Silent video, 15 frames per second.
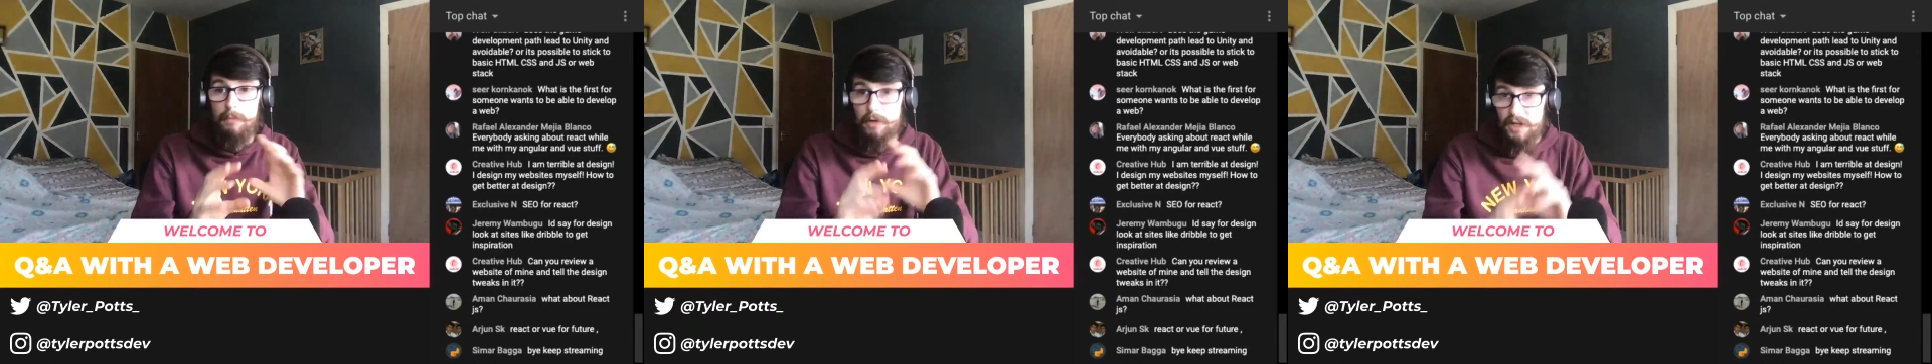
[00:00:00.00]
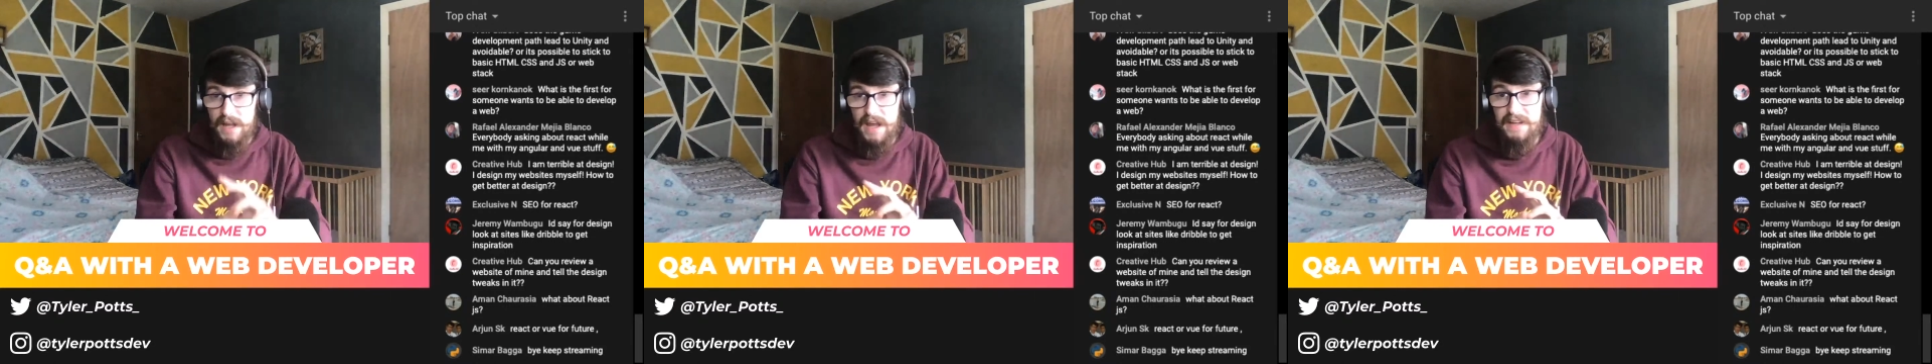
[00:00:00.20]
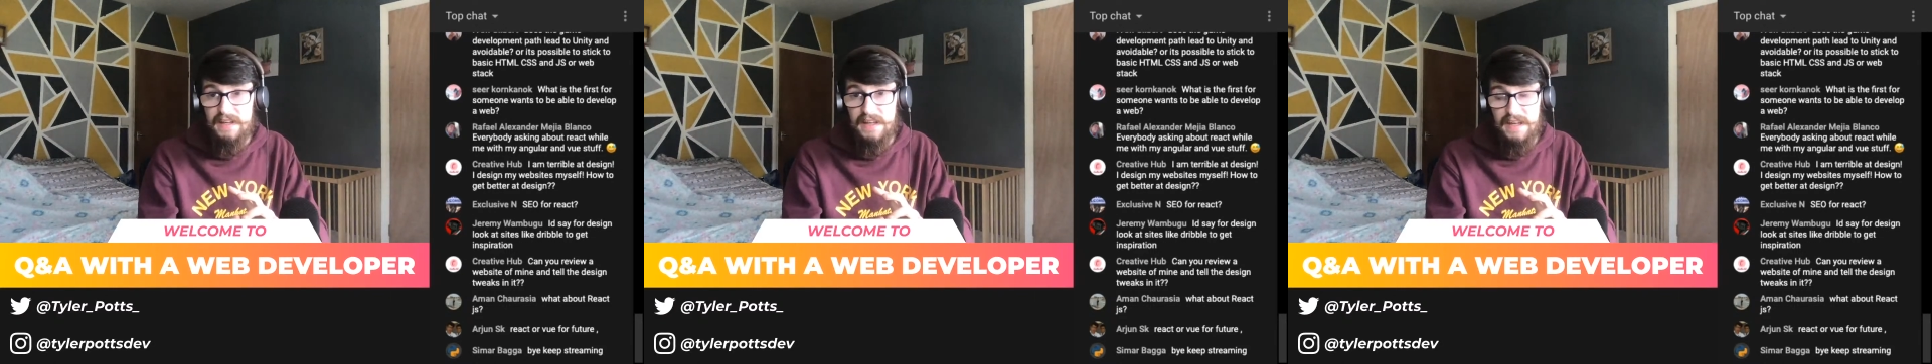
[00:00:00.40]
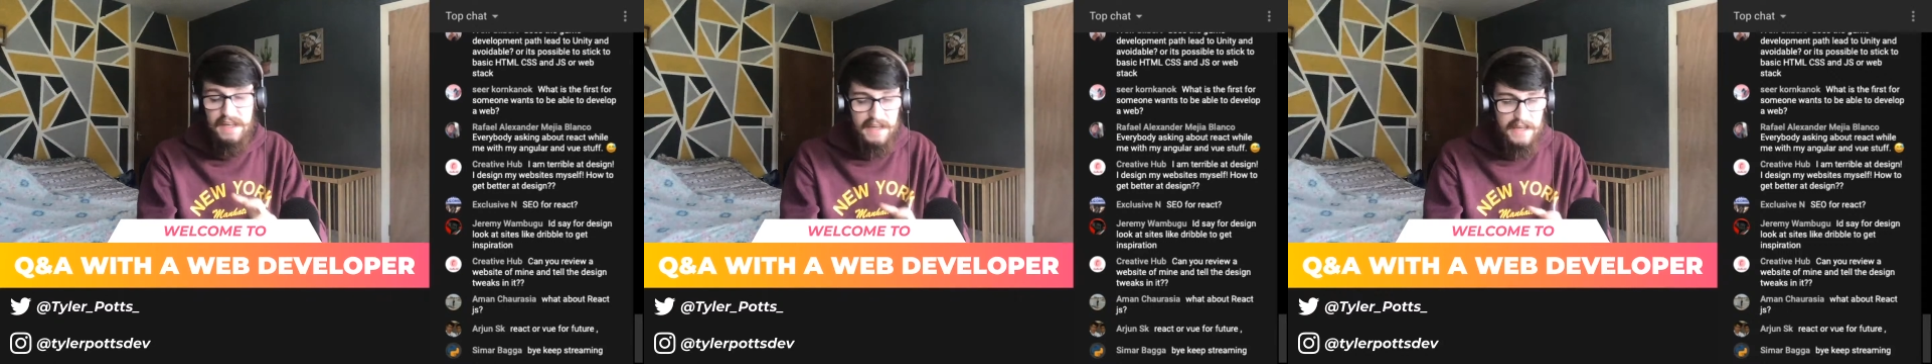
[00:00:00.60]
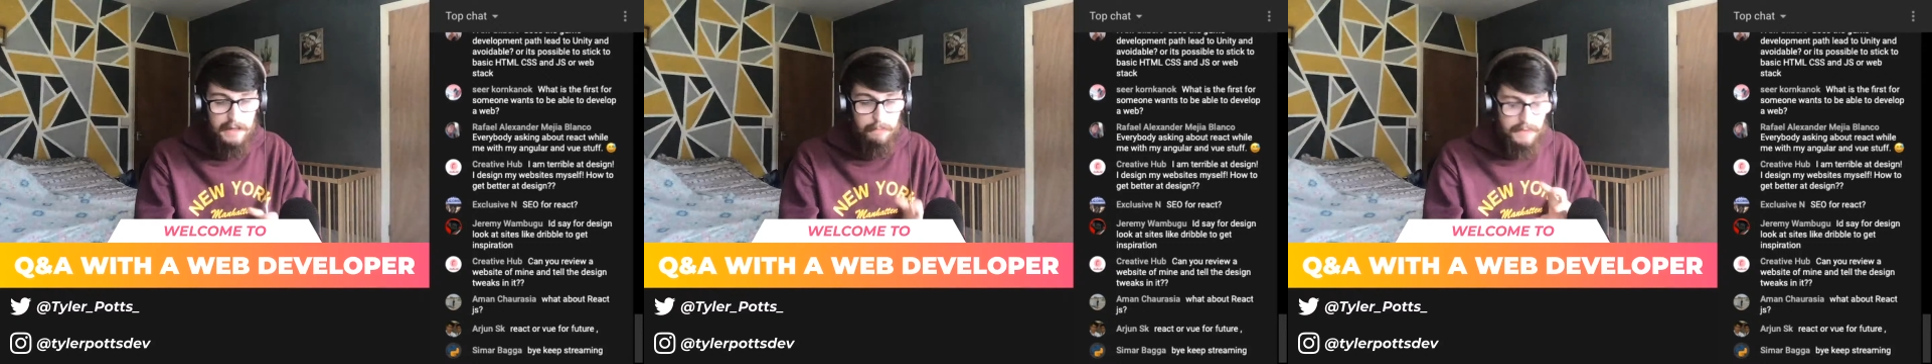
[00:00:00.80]
I'm going to end it
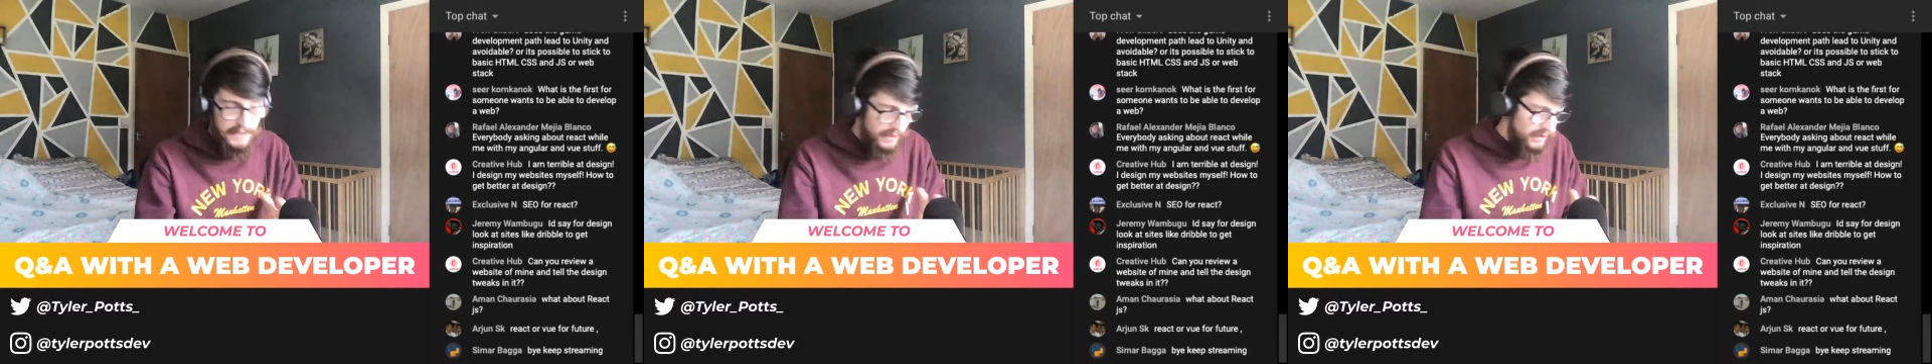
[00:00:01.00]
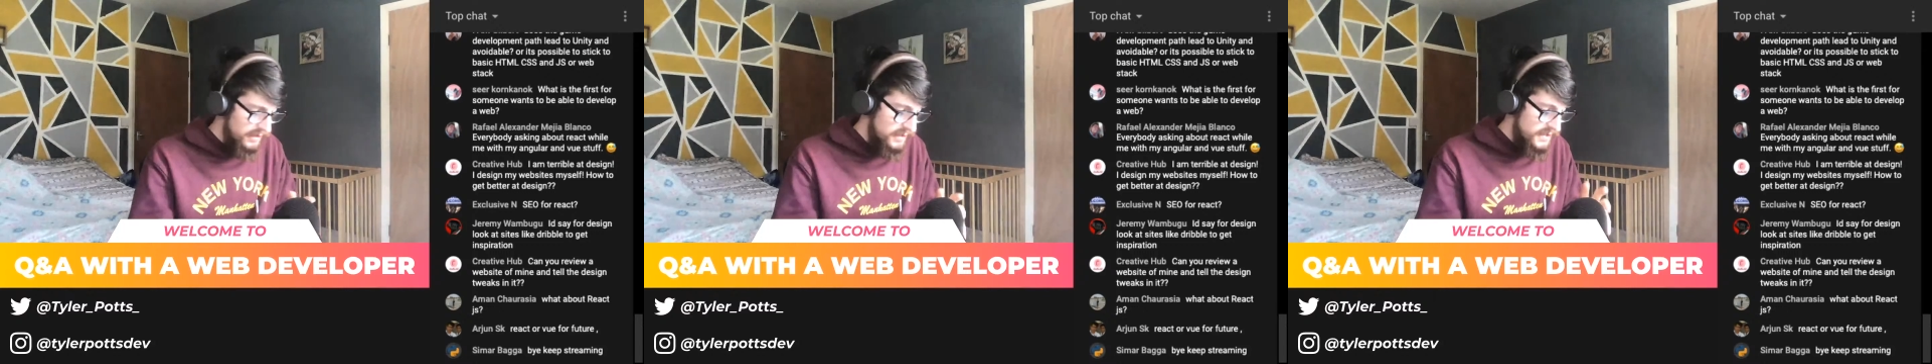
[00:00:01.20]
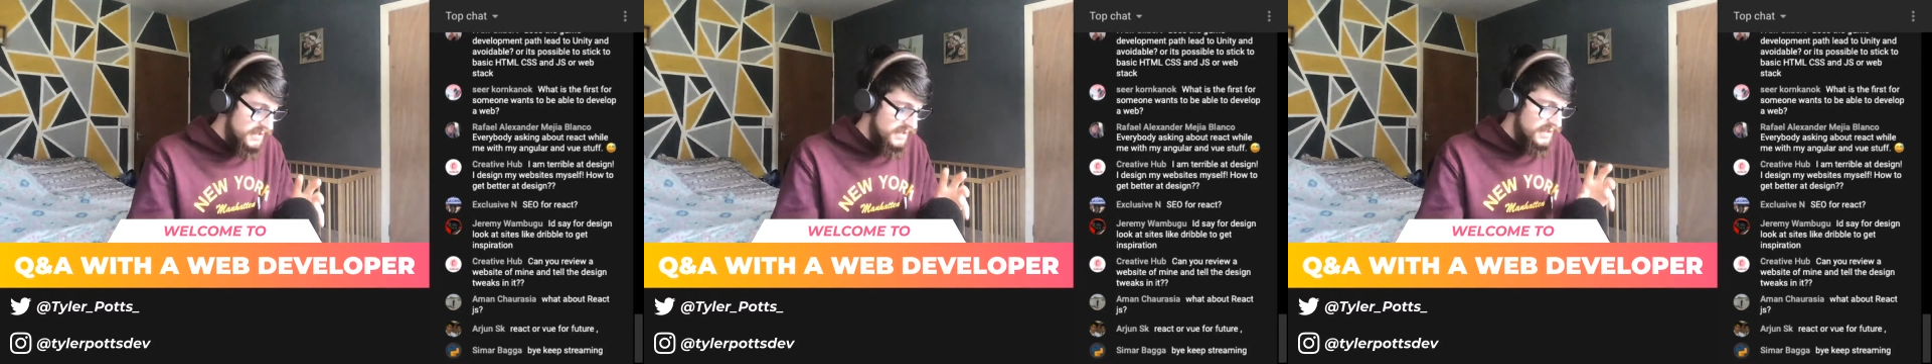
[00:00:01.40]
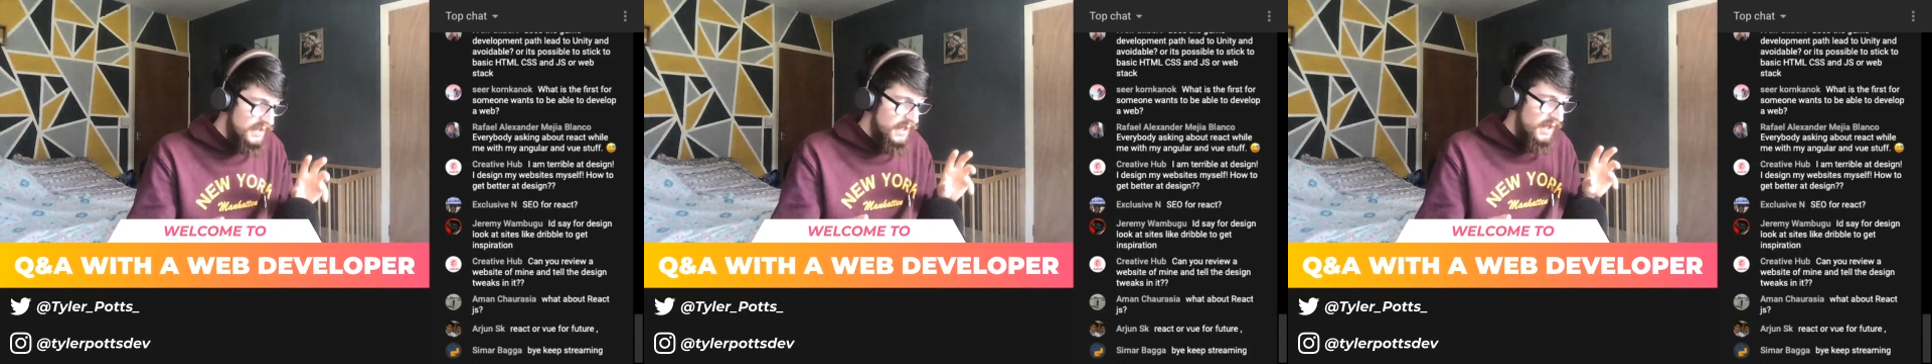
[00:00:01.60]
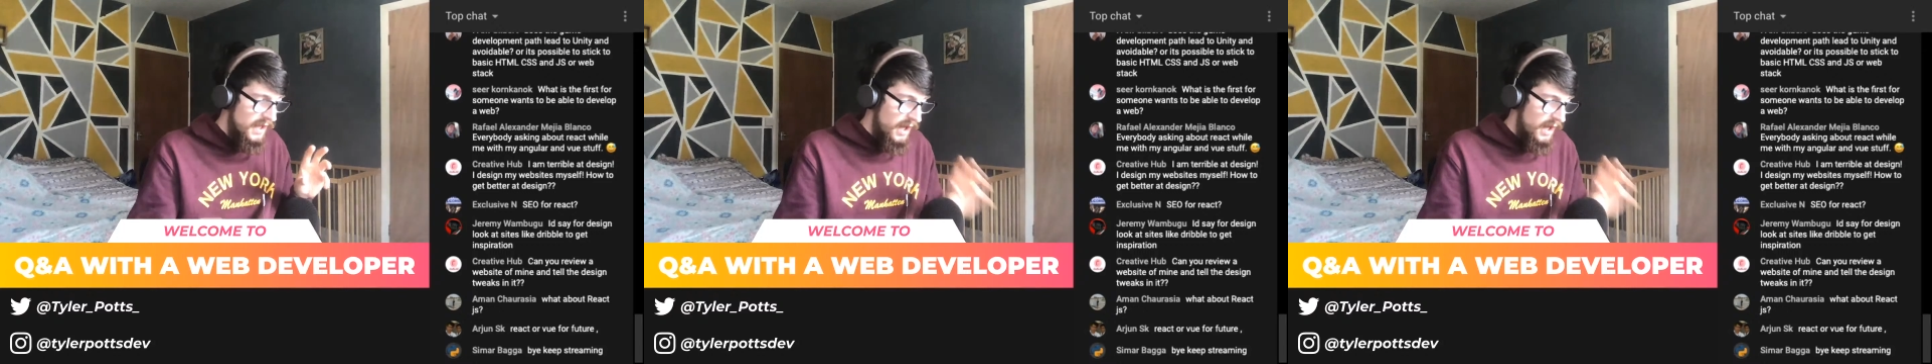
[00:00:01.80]
here because